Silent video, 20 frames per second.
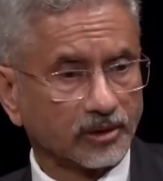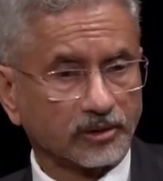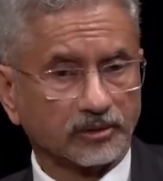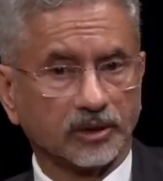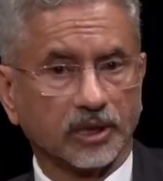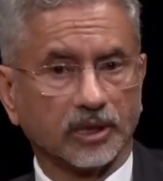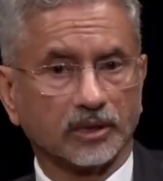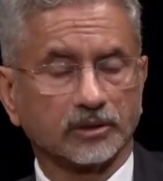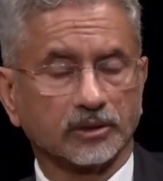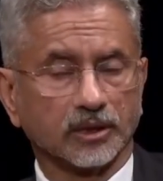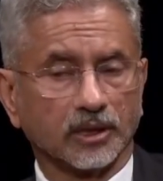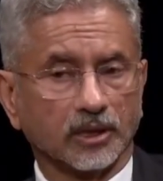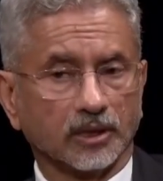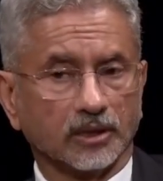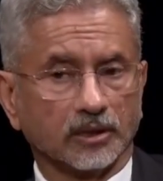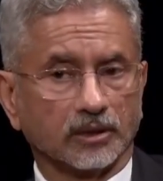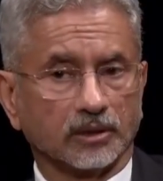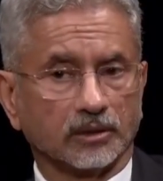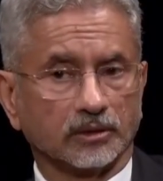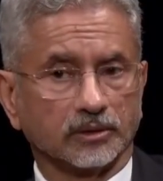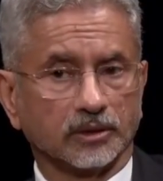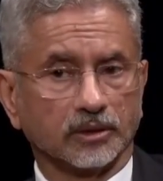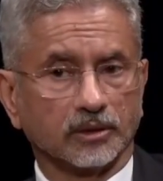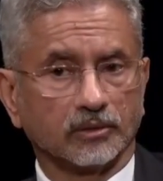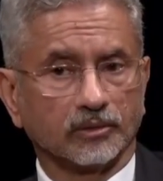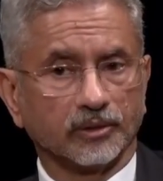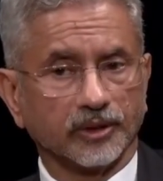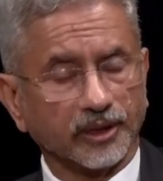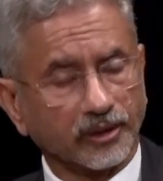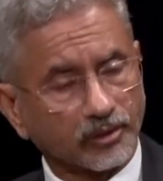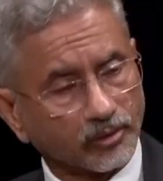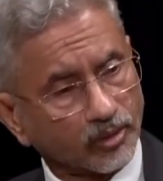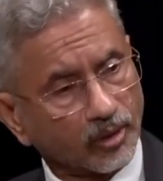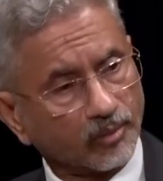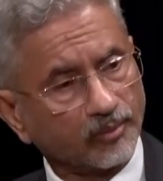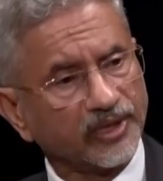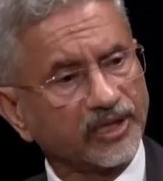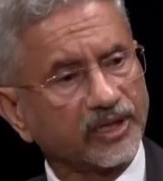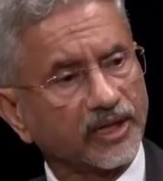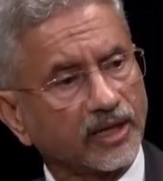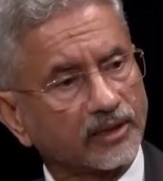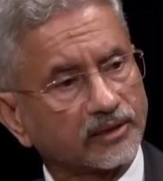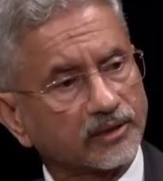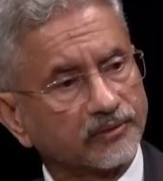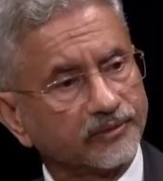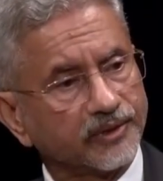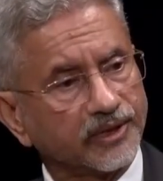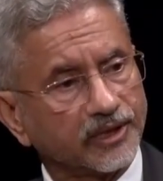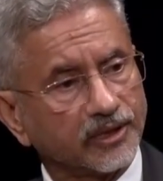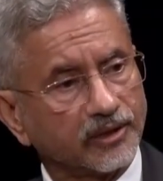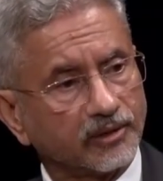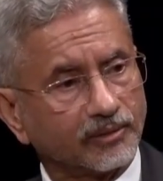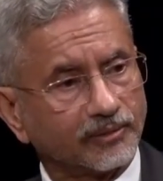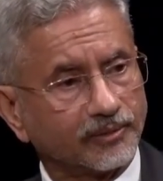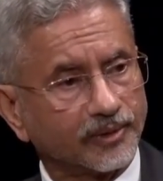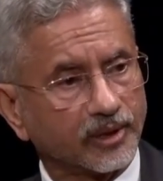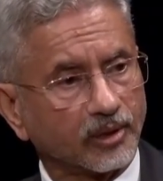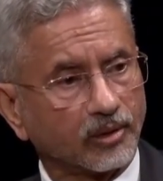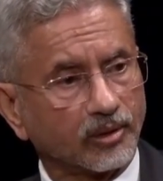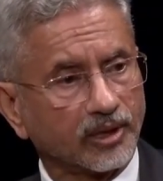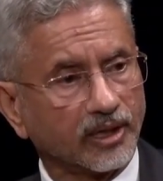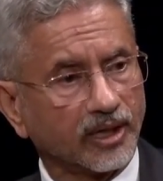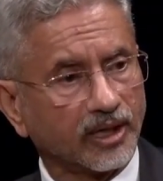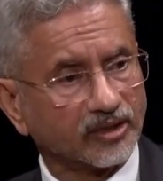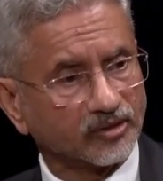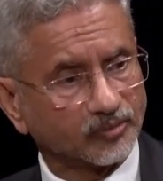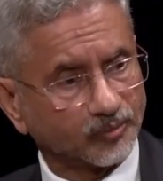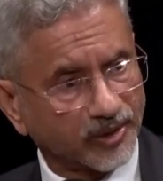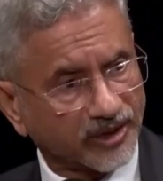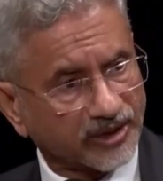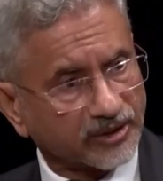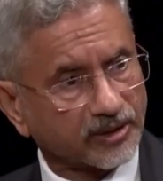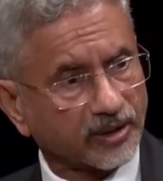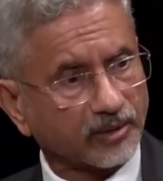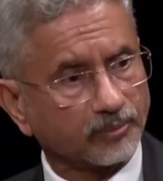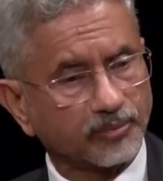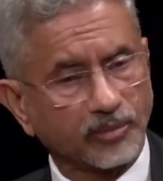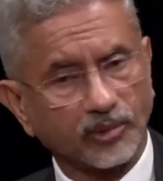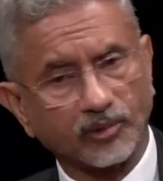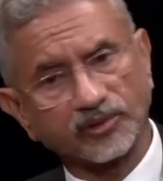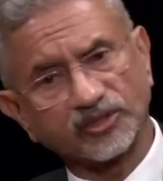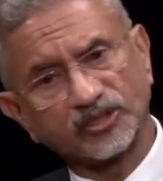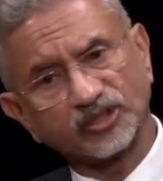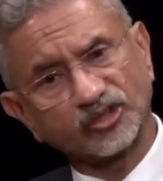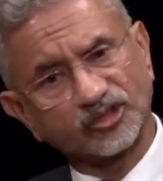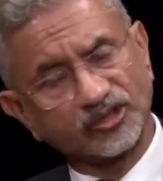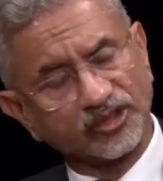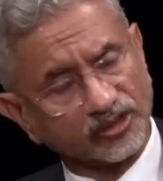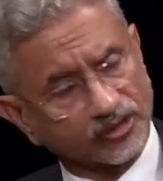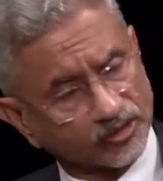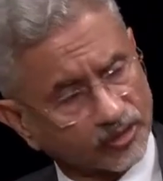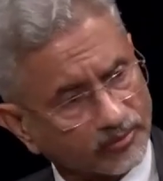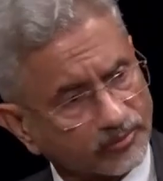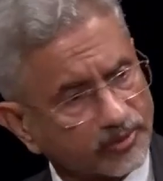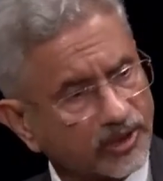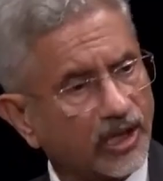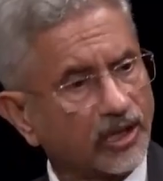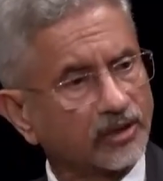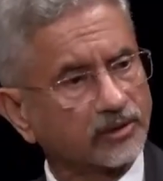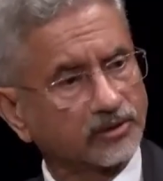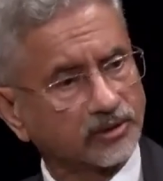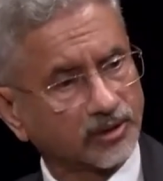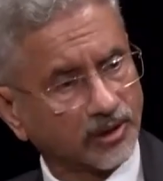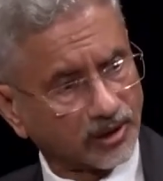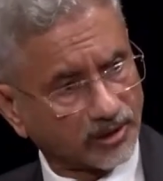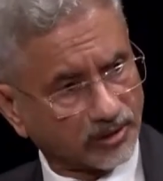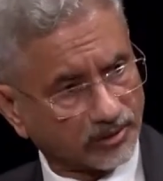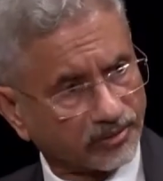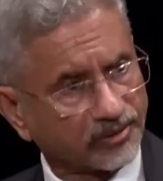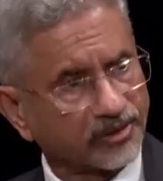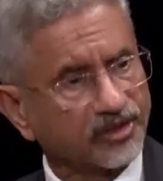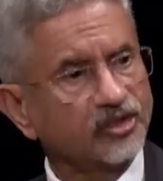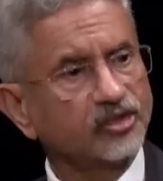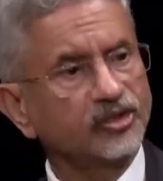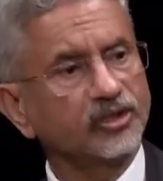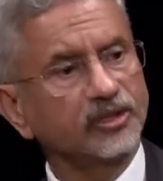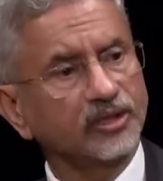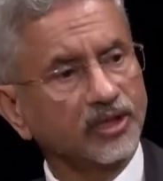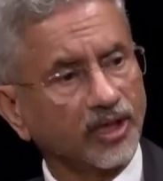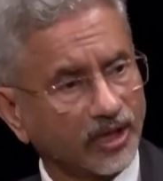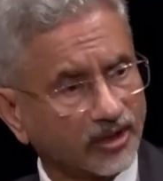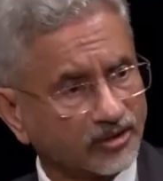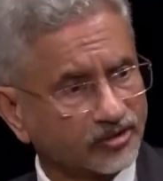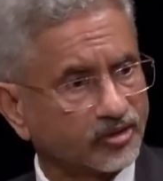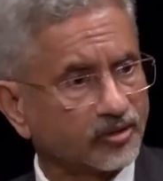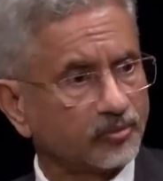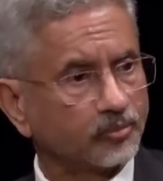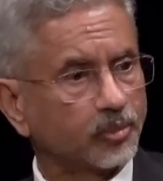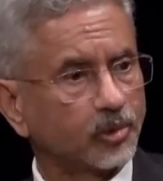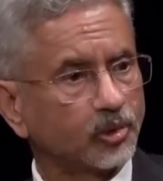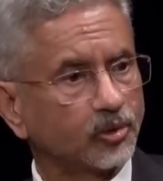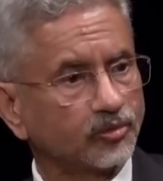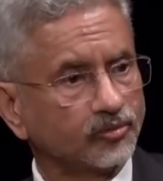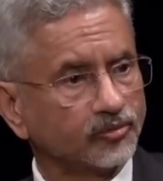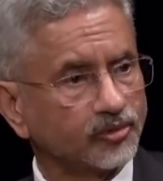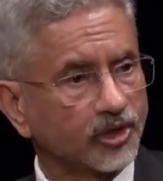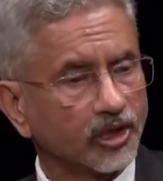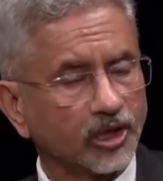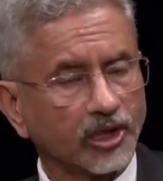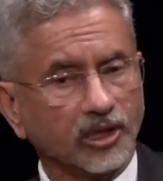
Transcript: That, economic activity overall has picked up, logistics of that region has improved,